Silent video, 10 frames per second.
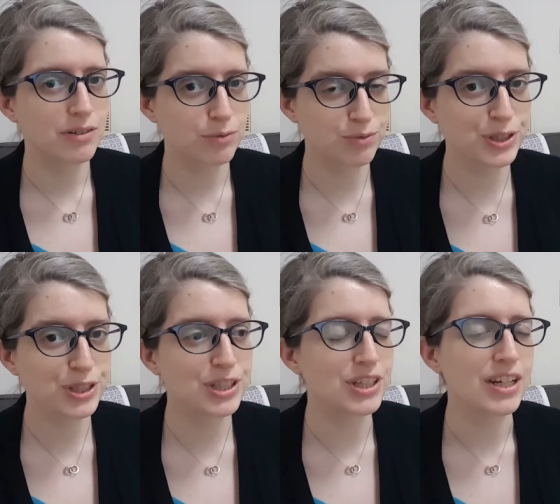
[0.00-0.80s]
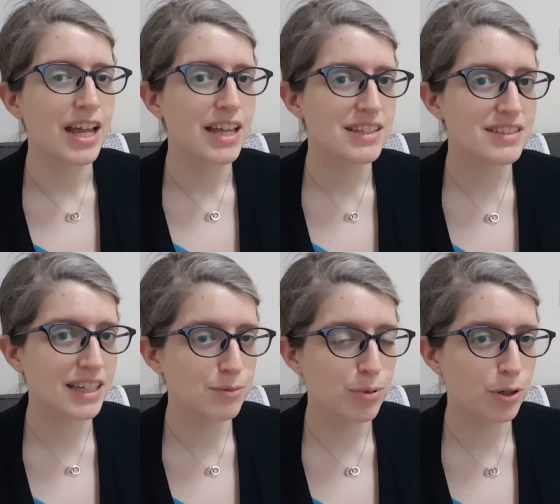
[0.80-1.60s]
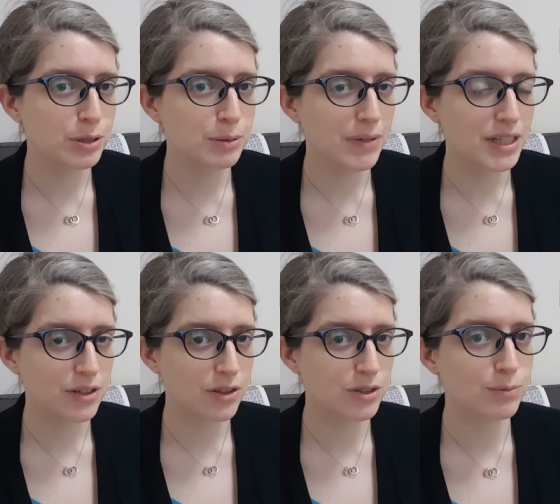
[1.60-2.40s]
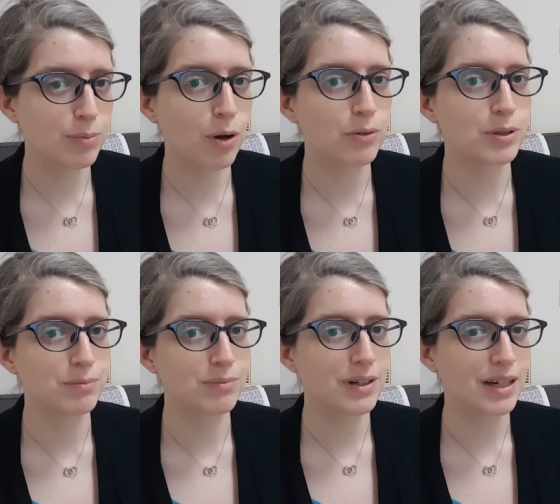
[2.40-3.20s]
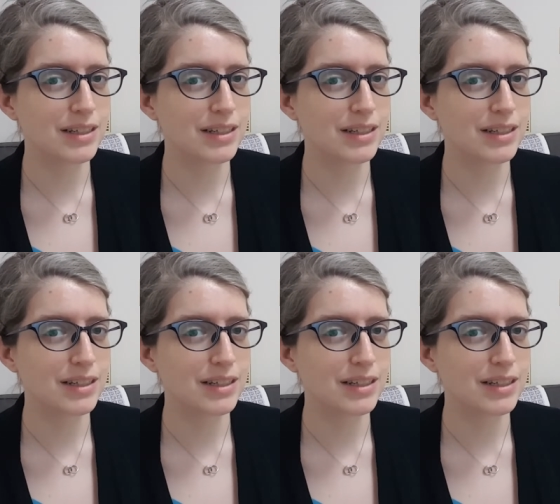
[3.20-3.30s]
Really good. The second poem and the third poem